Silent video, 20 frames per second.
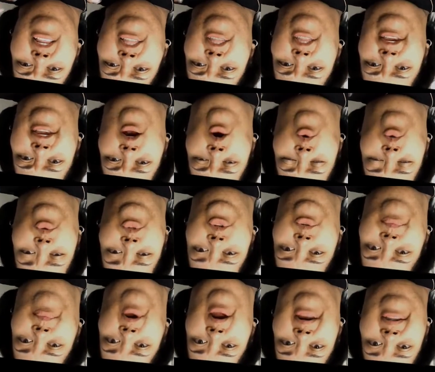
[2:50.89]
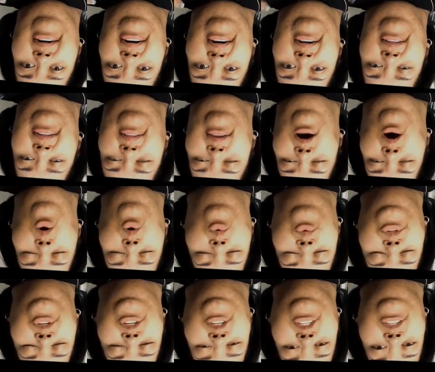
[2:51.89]
the older product the
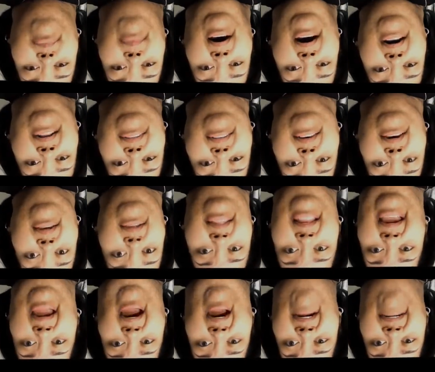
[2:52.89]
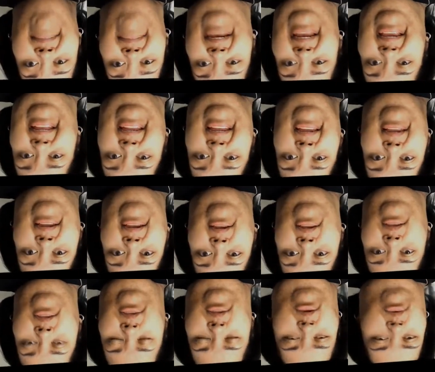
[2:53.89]
older spots they are fading
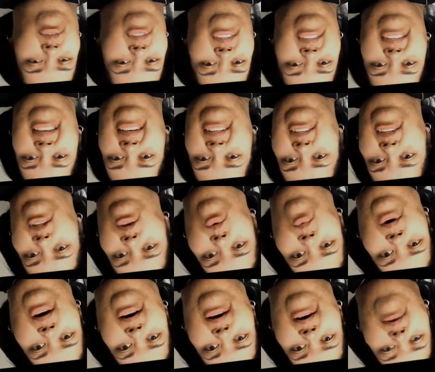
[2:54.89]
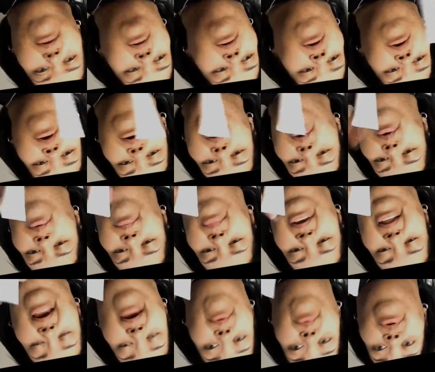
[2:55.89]
you know it just takes a little while
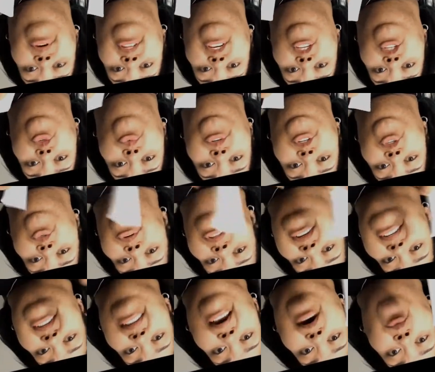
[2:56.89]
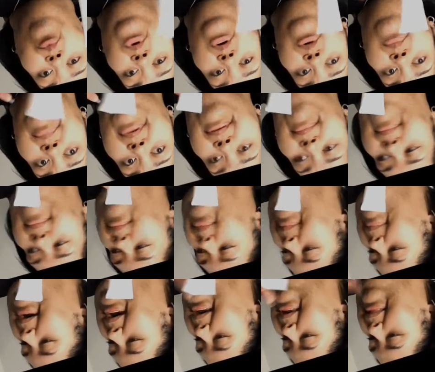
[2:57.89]
but I really do enjoy this and I will be
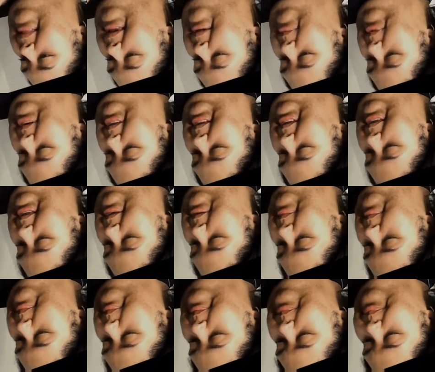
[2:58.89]
buying that one again.